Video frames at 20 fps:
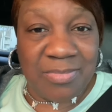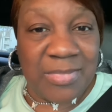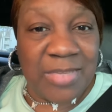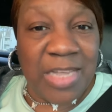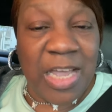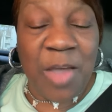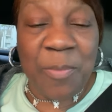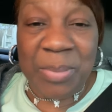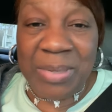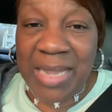
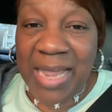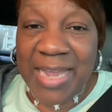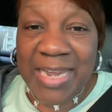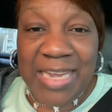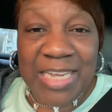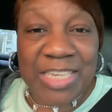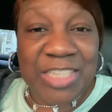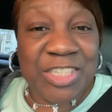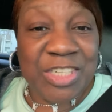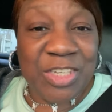Apply
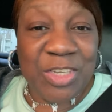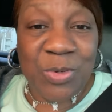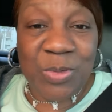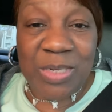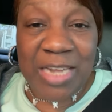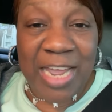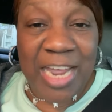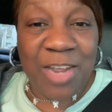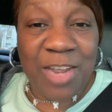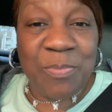it to your
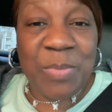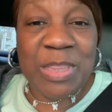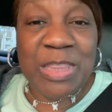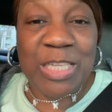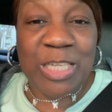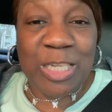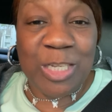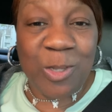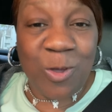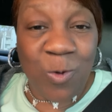life. But
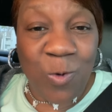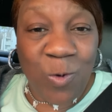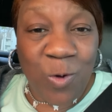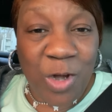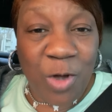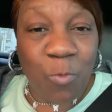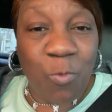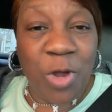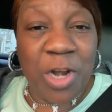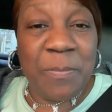the
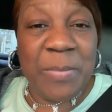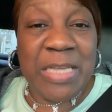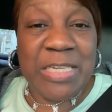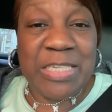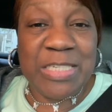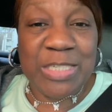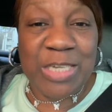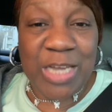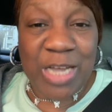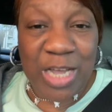Lord wanted me
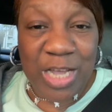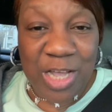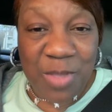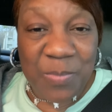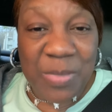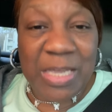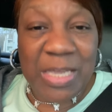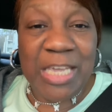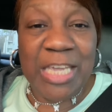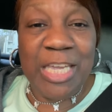to
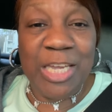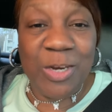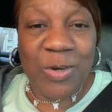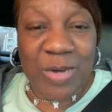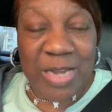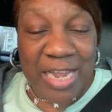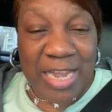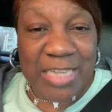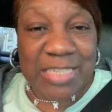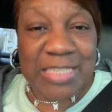come
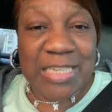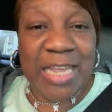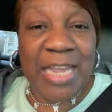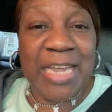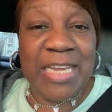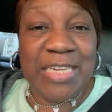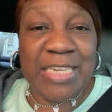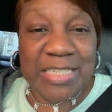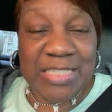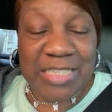here as
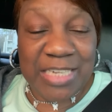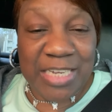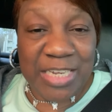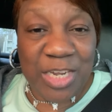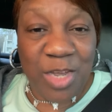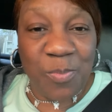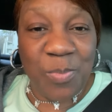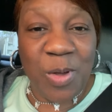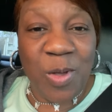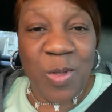a destiny
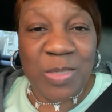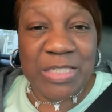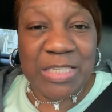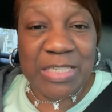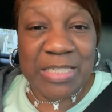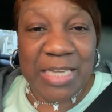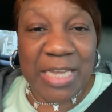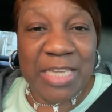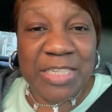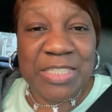helper on
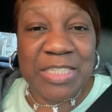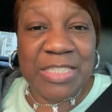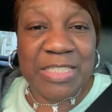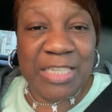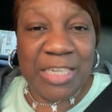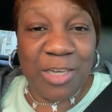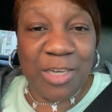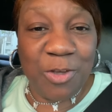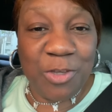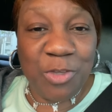today to
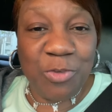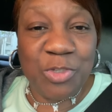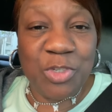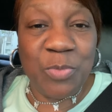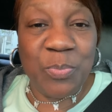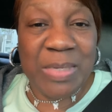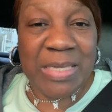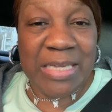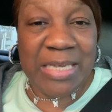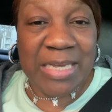tell you to
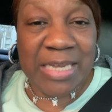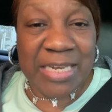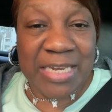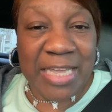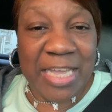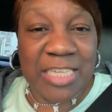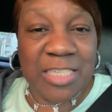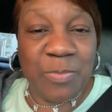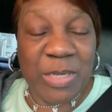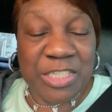be in
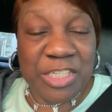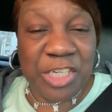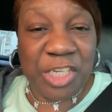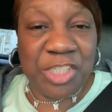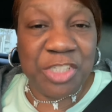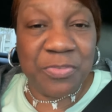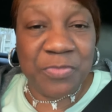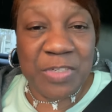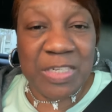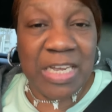
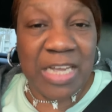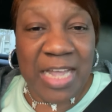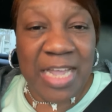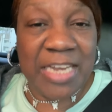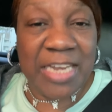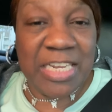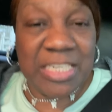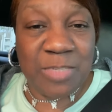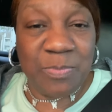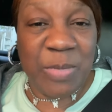expectation for the
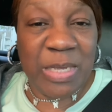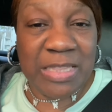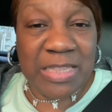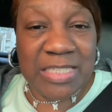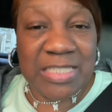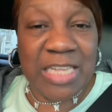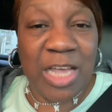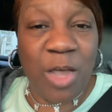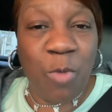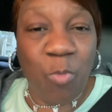
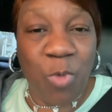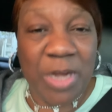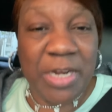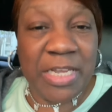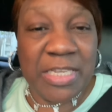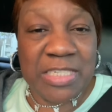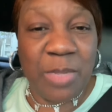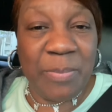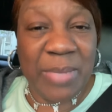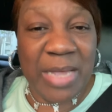unexpected. Someone
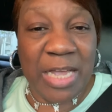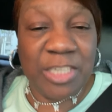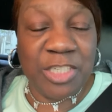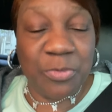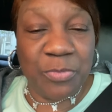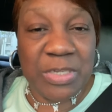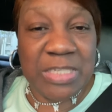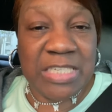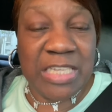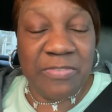is about to
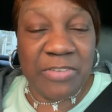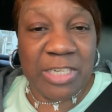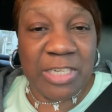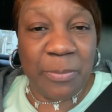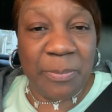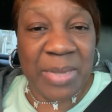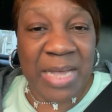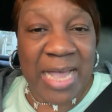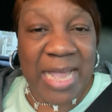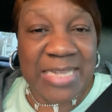receive a
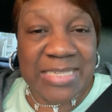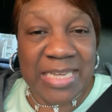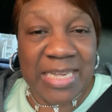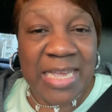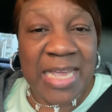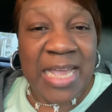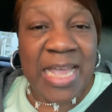deposit.